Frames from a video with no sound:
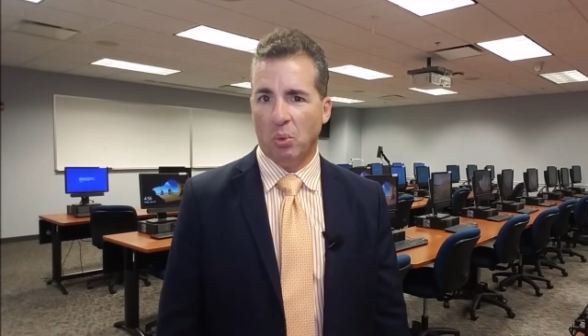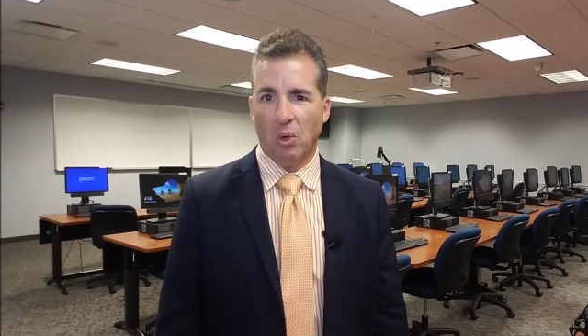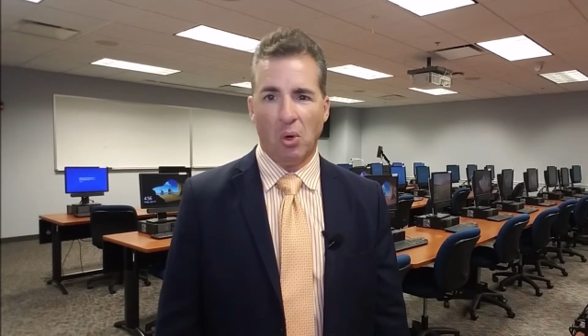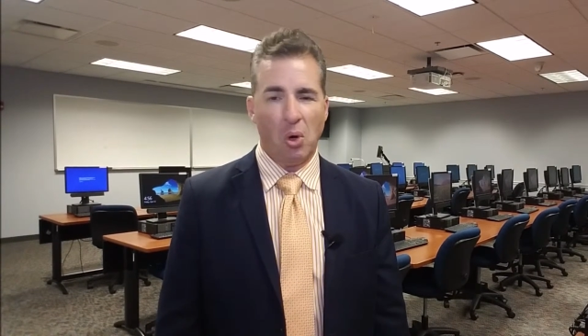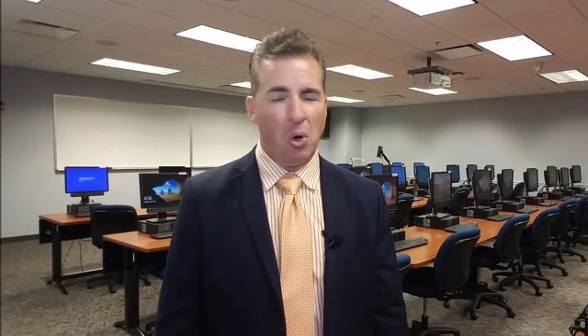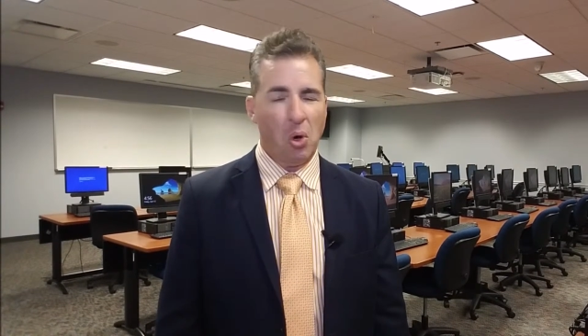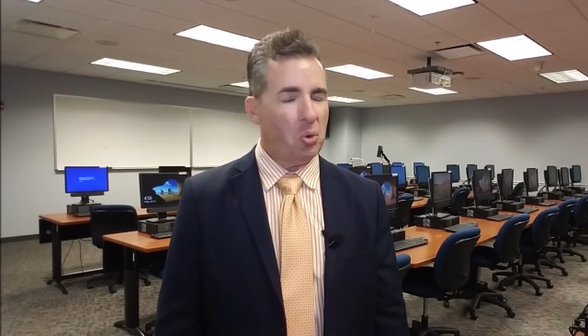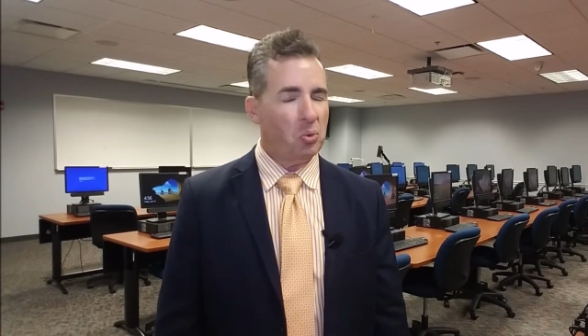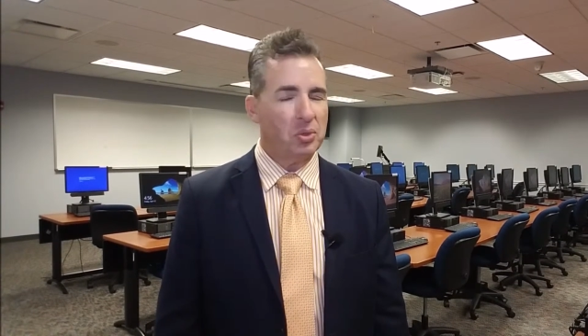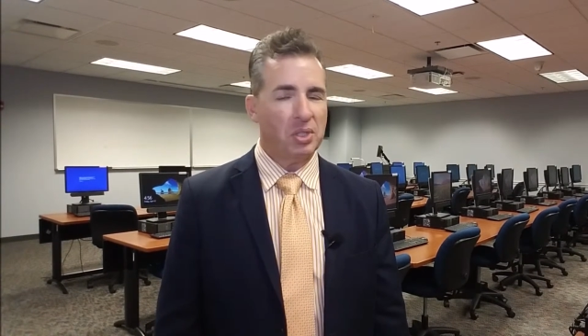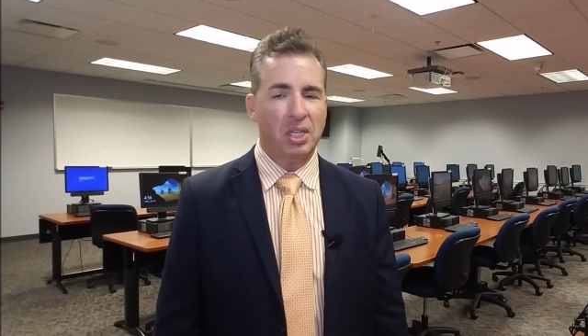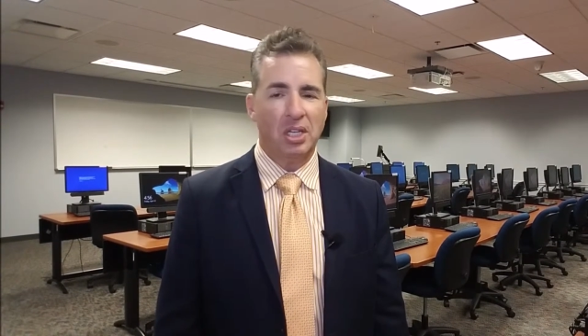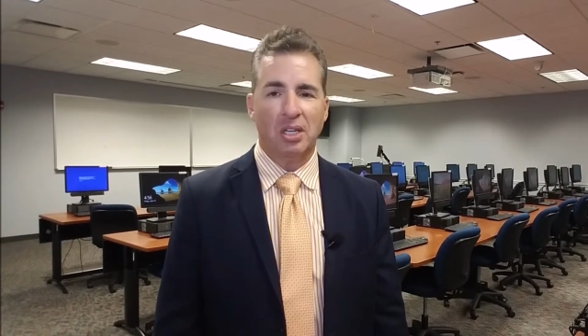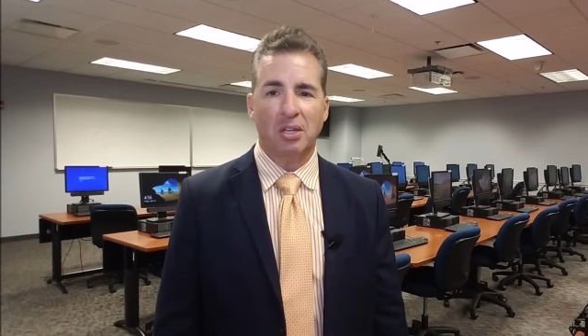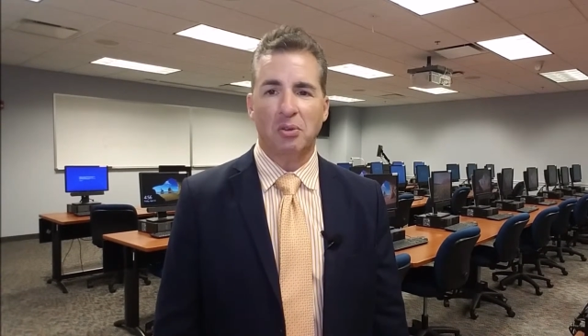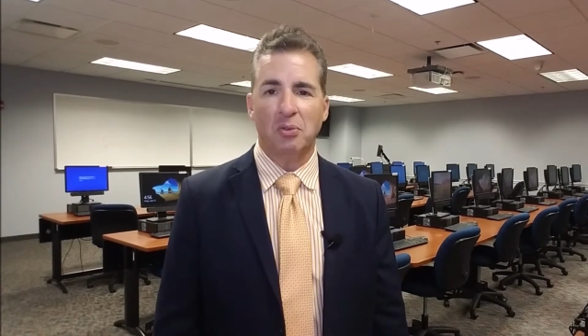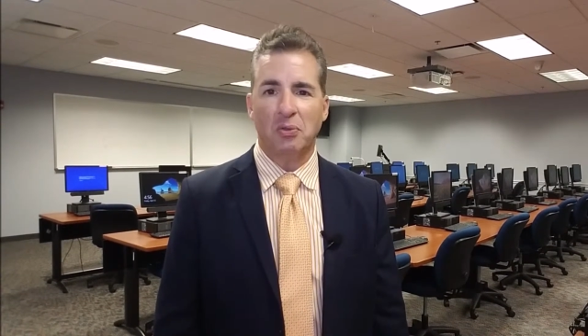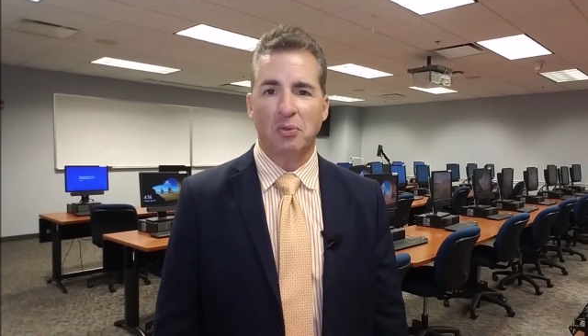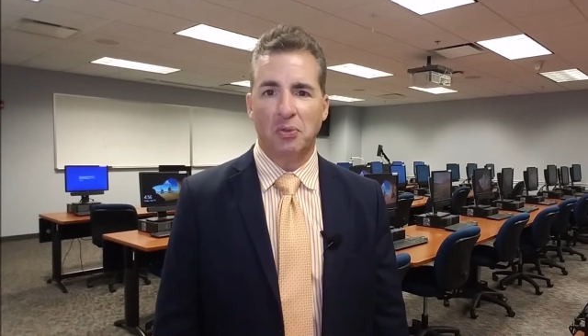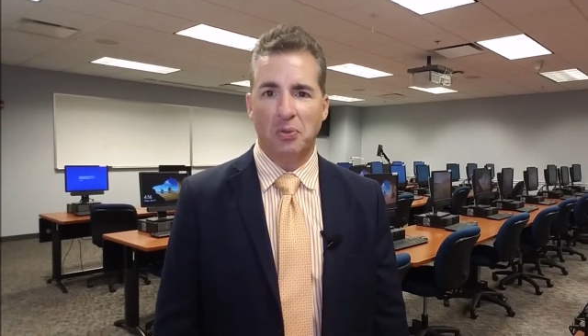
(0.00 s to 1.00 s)
will only
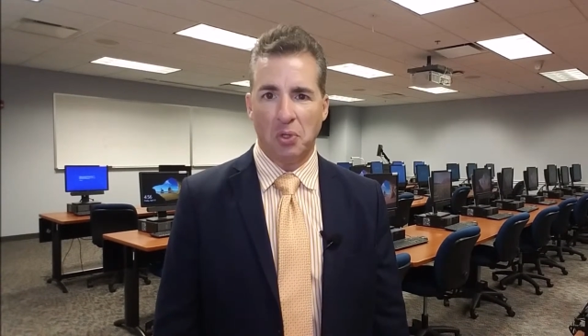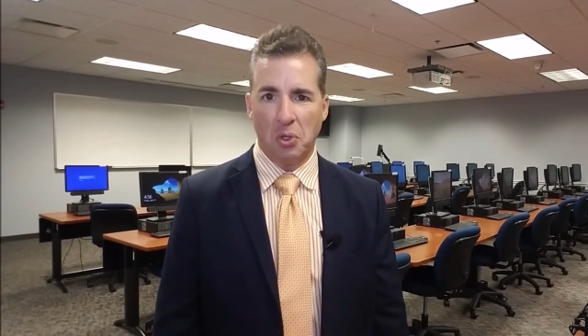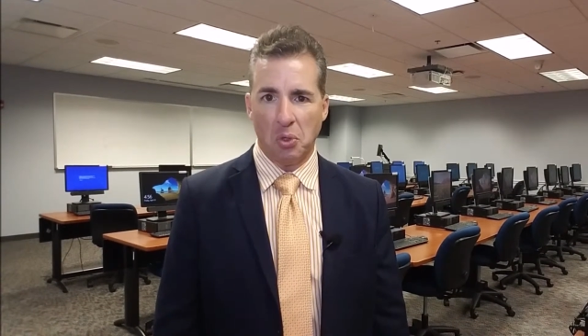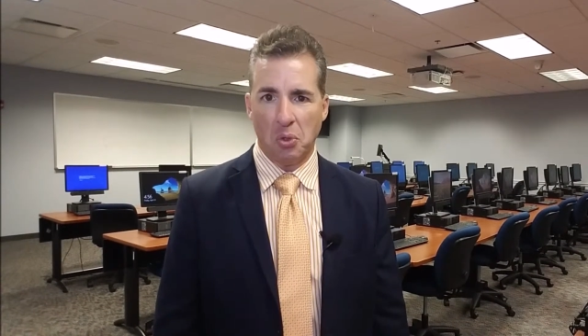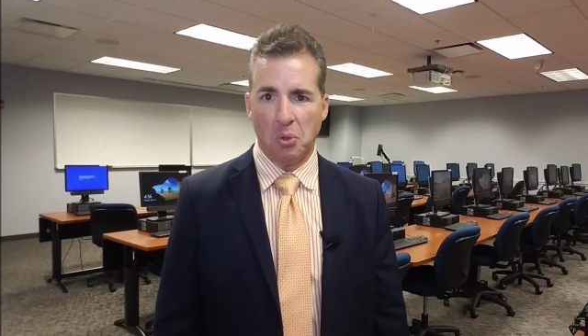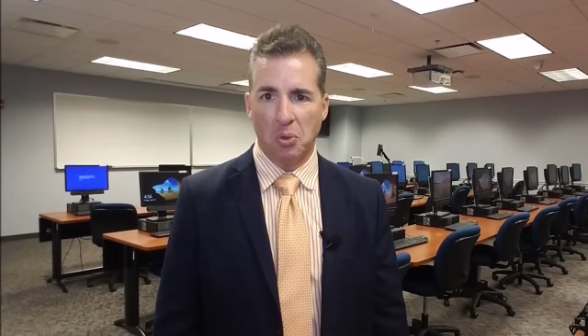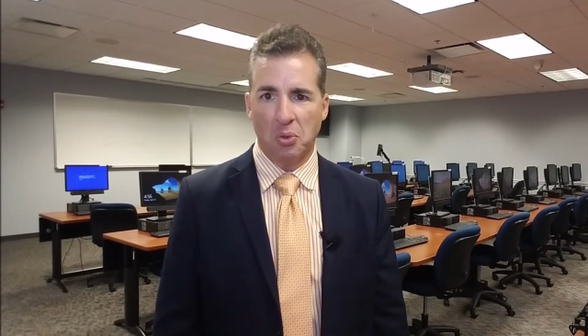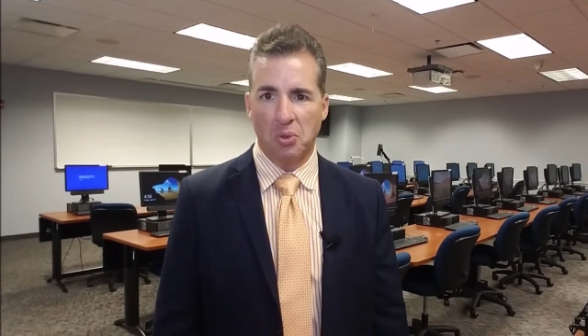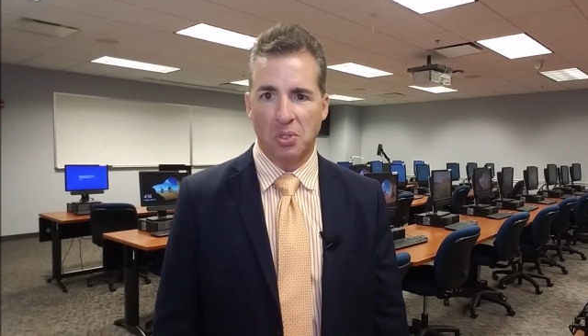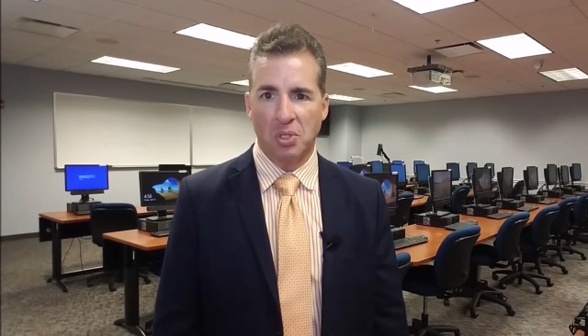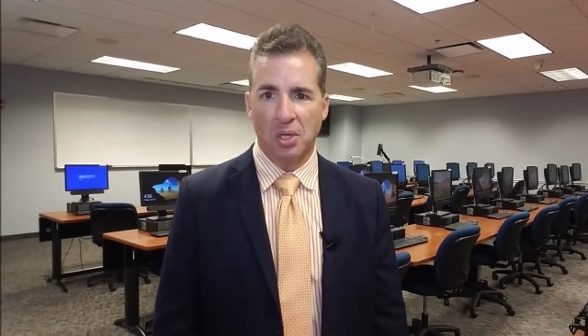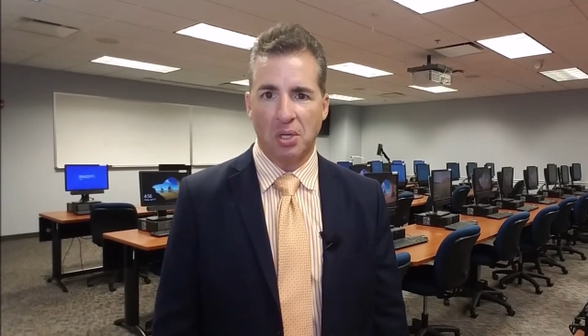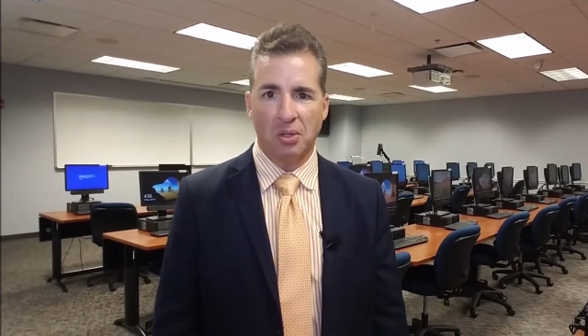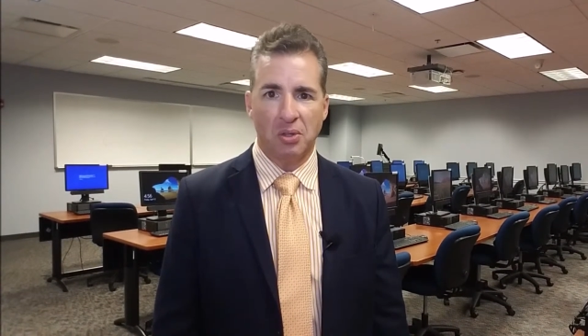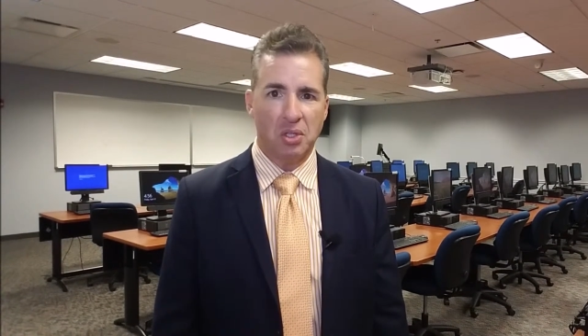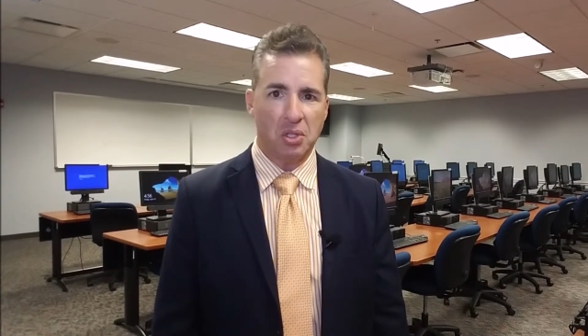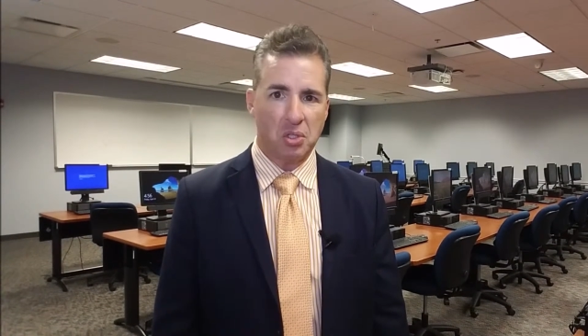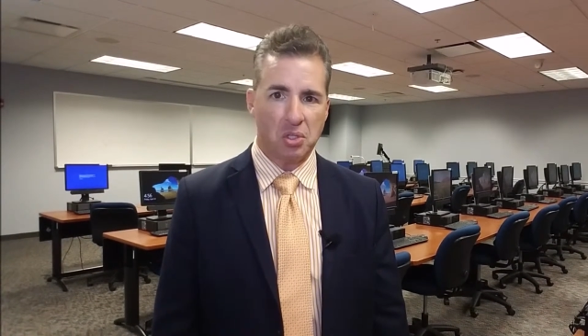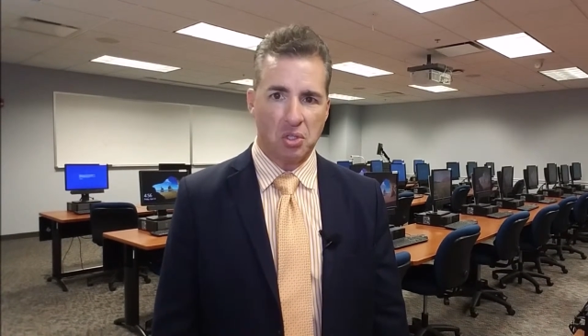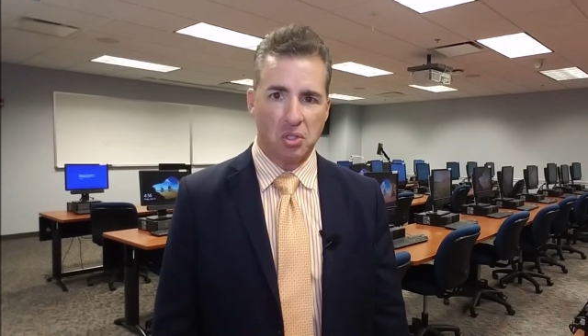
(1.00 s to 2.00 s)
confuse
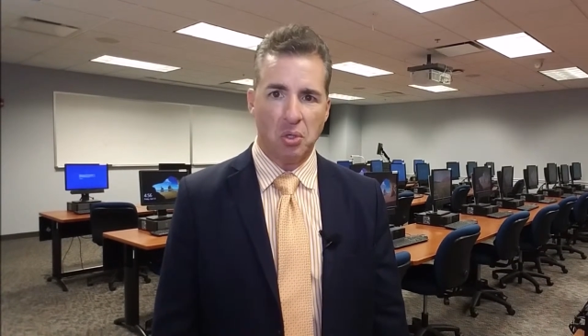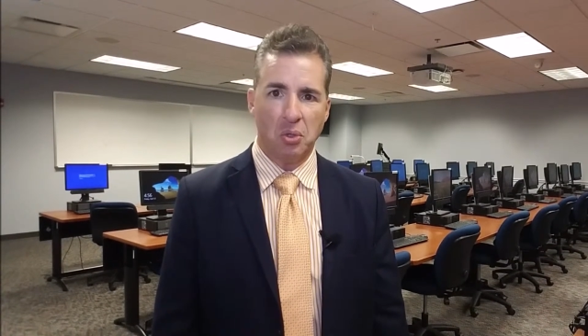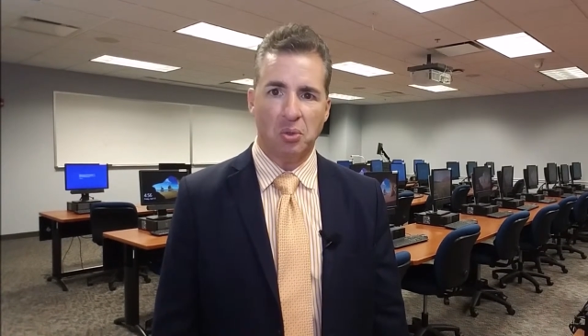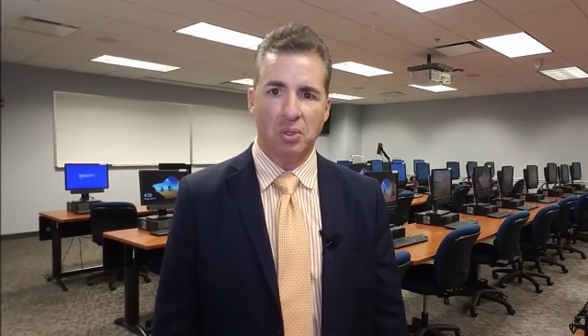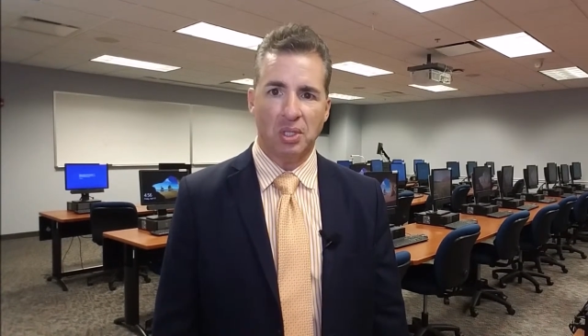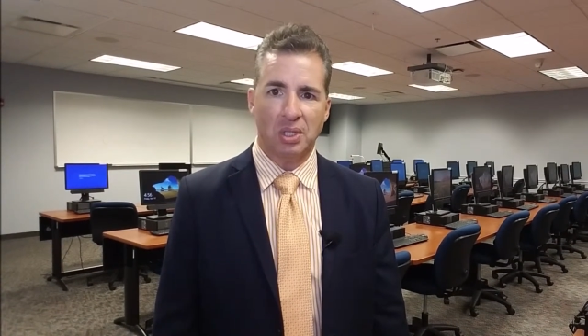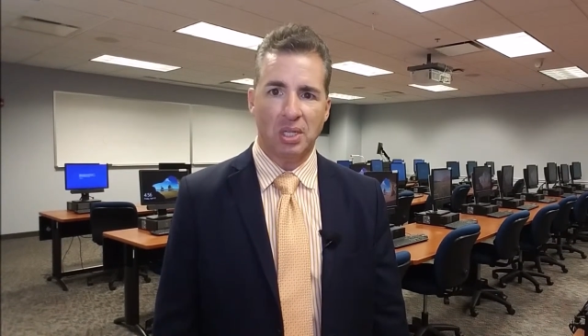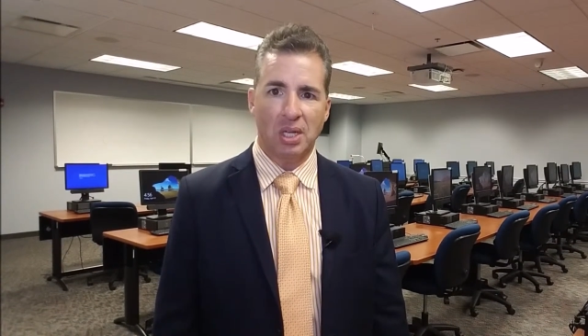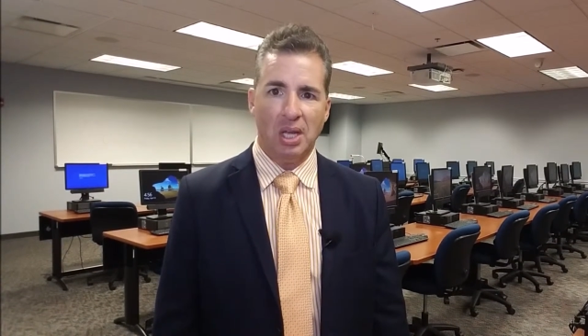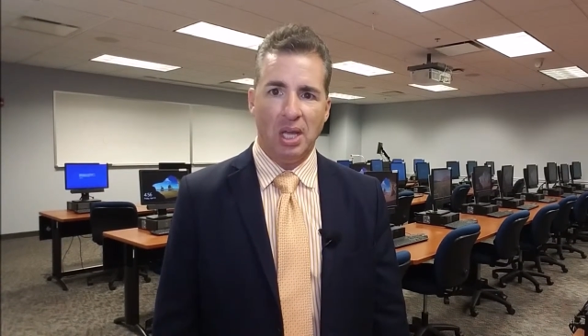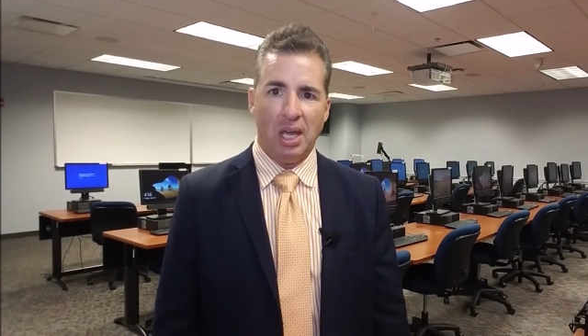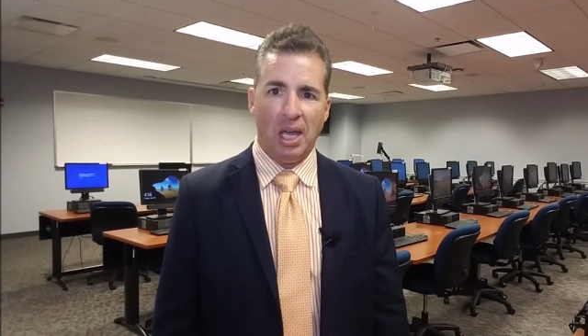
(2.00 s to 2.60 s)
the student